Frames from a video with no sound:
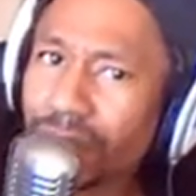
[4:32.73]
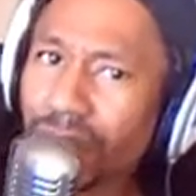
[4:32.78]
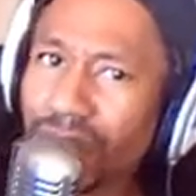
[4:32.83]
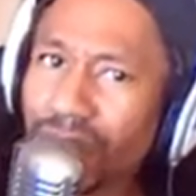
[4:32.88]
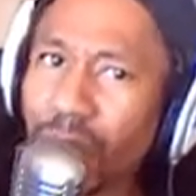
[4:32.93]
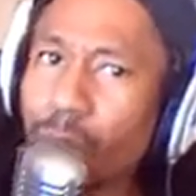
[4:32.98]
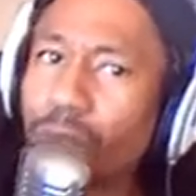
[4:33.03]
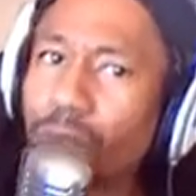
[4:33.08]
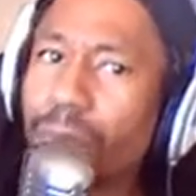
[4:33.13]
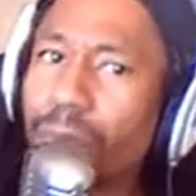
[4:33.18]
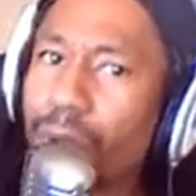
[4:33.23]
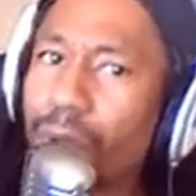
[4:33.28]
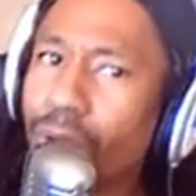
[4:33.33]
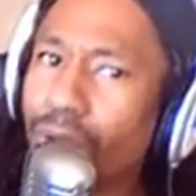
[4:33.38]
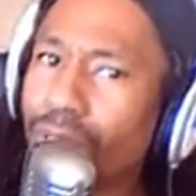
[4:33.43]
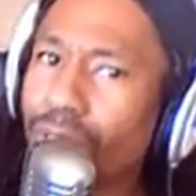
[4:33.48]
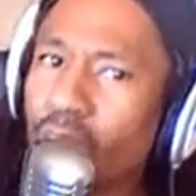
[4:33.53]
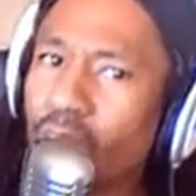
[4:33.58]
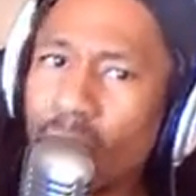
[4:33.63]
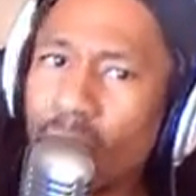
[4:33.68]
They were
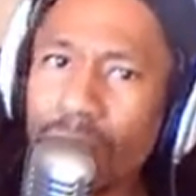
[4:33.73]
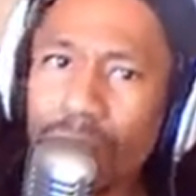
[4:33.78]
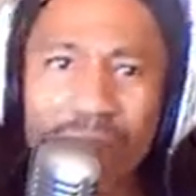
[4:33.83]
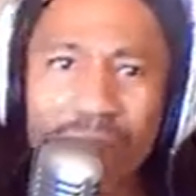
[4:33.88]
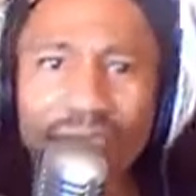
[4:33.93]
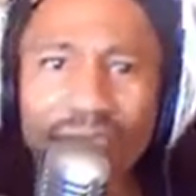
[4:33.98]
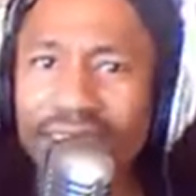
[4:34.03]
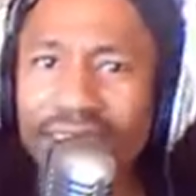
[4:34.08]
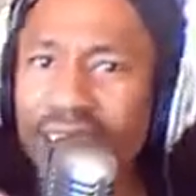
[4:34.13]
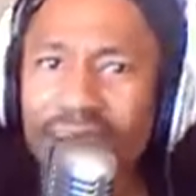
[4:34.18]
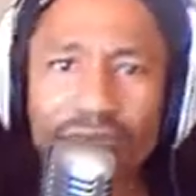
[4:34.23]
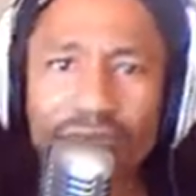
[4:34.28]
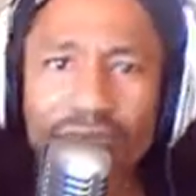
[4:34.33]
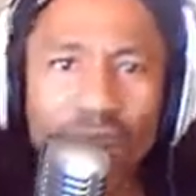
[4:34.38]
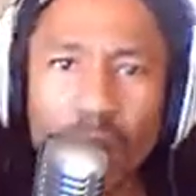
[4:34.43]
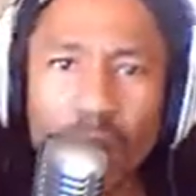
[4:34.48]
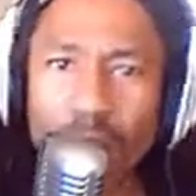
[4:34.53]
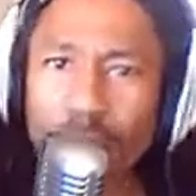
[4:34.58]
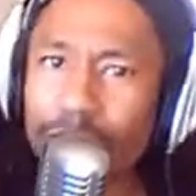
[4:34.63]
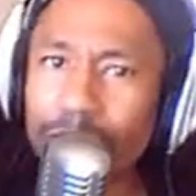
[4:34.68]
supposed to call me back. They didn't
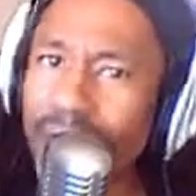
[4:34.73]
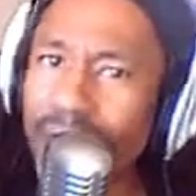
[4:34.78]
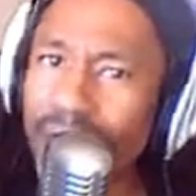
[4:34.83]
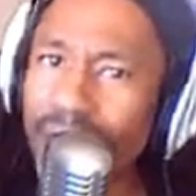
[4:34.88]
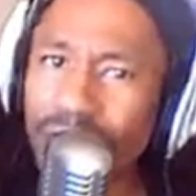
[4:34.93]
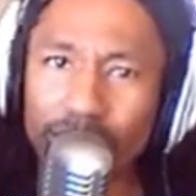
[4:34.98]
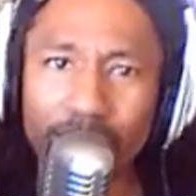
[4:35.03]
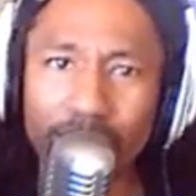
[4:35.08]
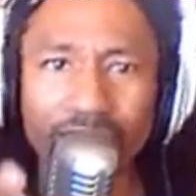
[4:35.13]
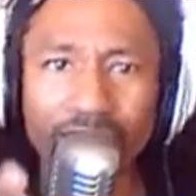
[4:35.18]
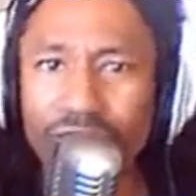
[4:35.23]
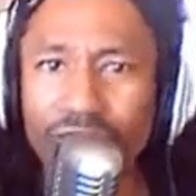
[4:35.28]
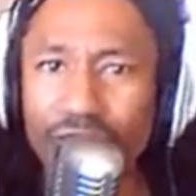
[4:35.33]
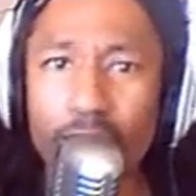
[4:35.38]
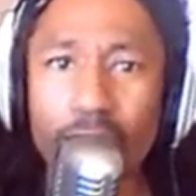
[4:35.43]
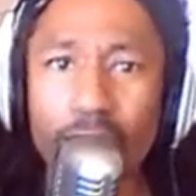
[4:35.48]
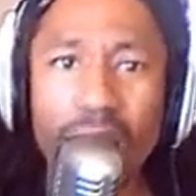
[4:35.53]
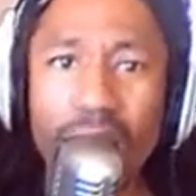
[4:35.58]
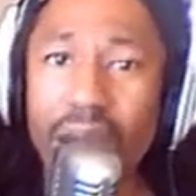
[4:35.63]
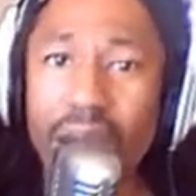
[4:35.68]
call me back during the
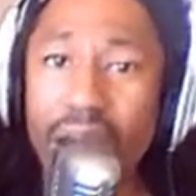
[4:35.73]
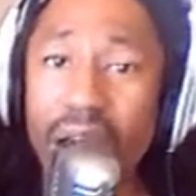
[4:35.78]
show.